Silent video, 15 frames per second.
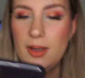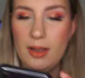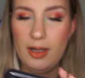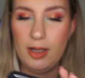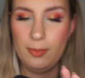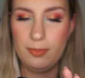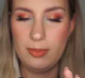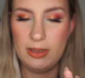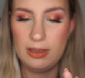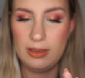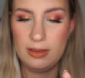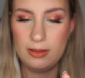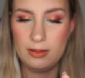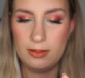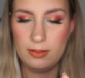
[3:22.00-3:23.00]
Let me
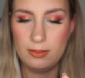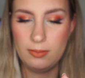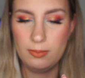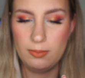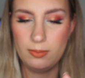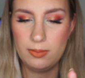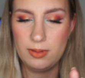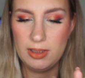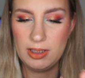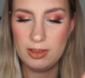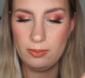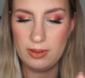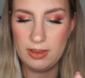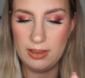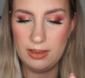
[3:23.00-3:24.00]
take
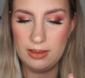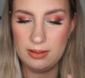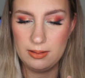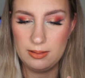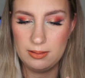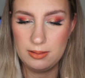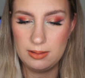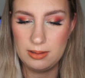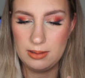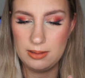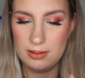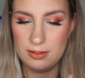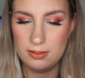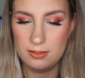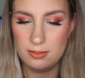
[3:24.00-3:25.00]
away
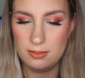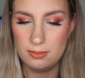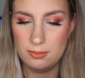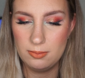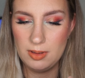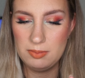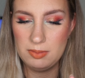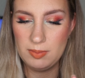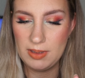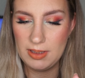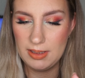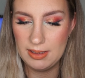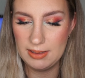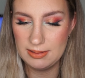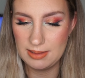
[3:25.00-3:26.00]
the Dreamy
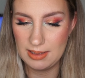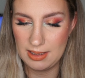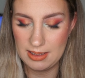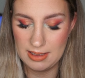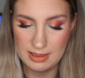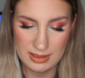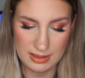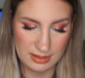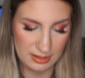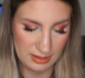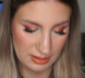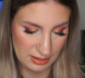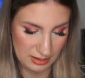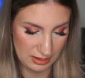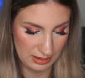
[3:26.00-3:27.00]
palette and
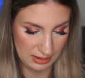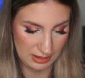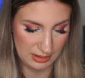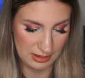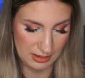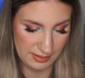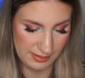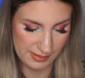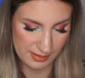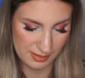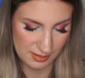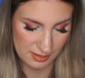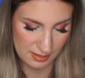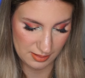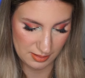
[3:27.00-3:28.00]
the
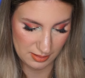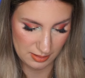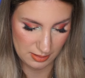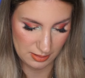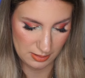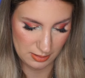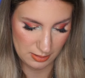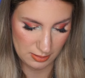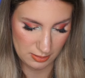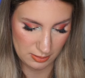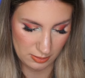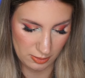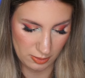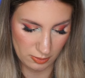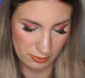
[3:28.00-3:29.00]

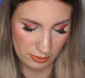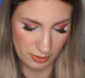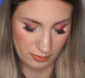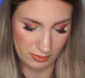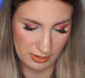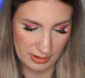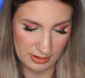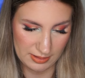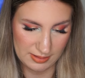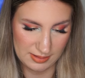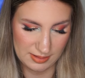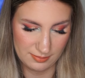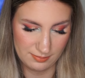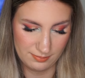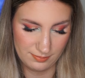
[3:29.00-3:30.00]
Going
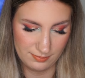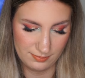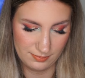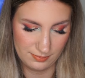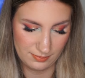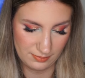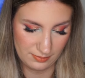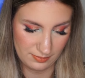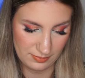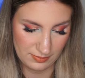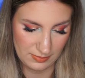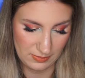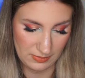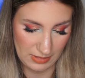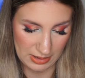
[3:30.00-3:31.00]
Coconuts.
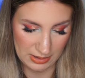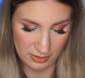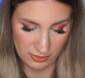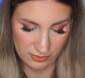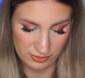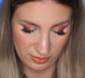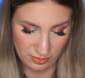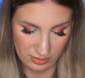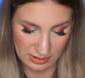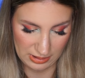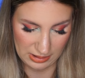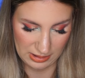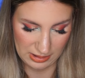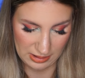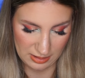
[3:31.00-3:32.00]
And also
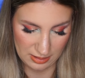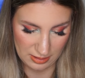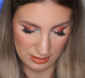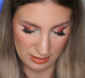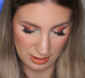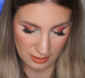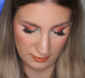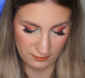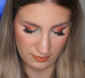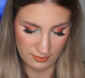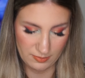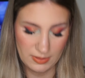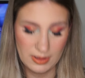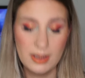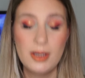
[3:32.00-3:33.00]
the Love.
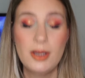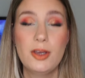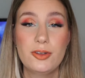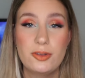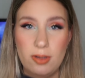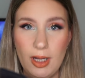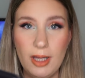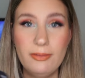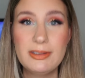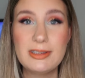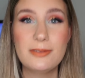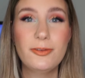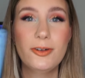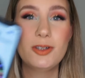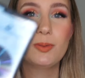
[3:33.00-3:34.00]
So Love is the
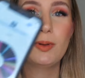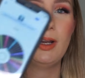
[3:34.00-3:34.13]
first one.